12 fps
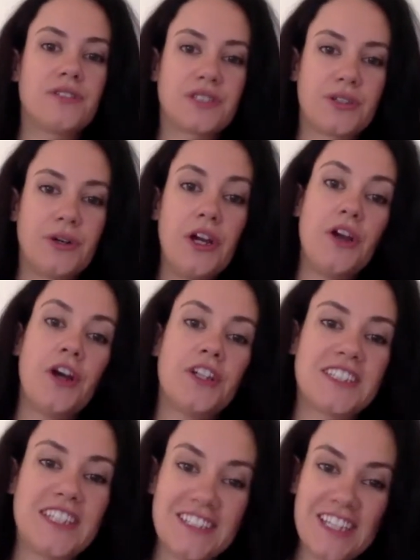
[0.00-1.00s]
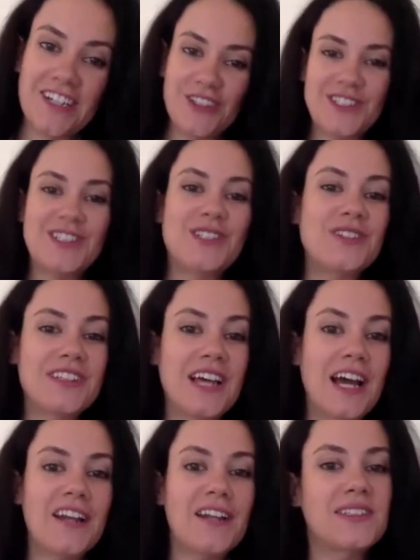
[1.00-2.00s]
So since I understood
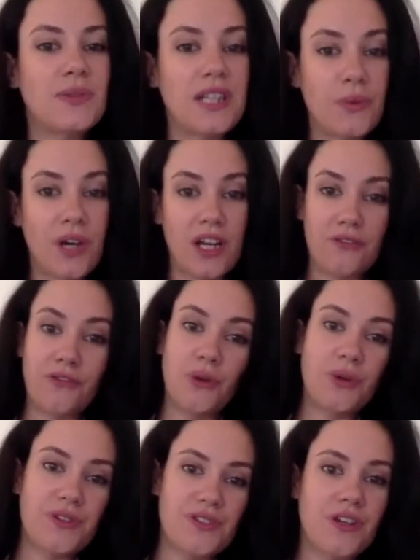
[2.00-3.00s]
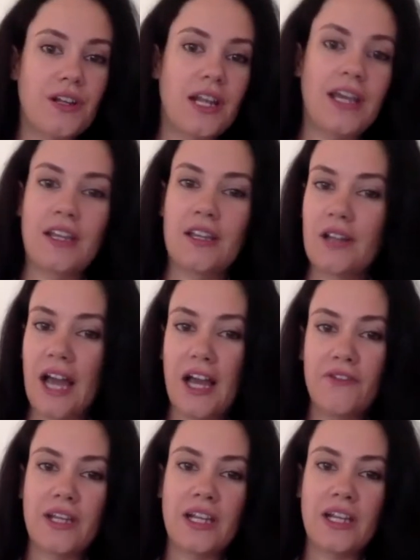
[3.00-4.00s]
that, it's really what I focus on, like
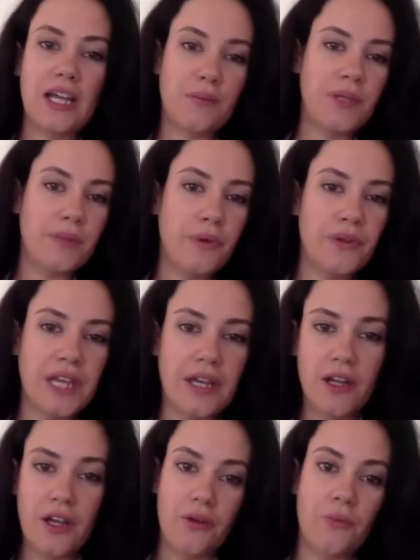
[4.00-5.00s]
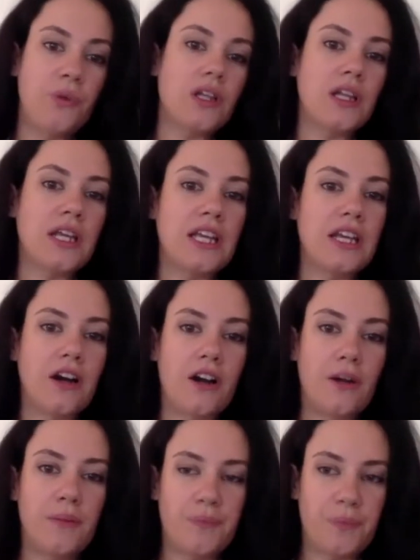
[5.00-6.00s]
having like people that really
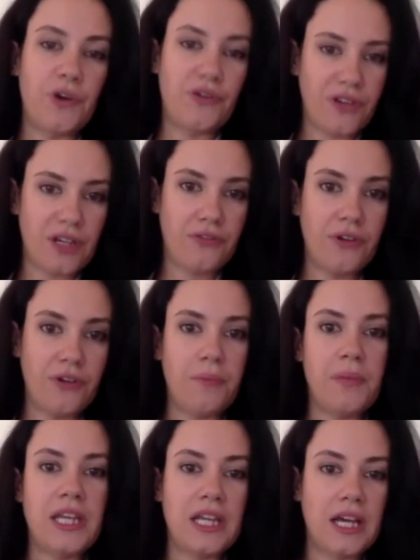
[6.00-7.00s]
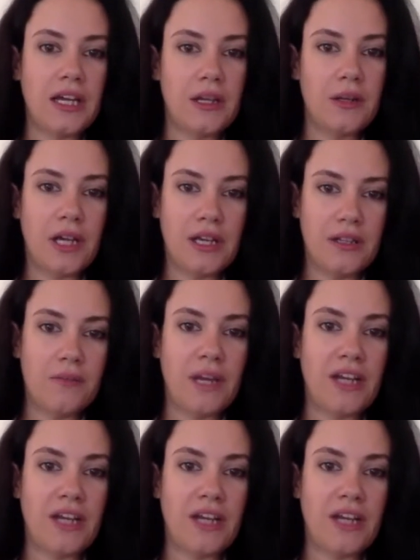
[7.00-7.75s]
are perfect for me and my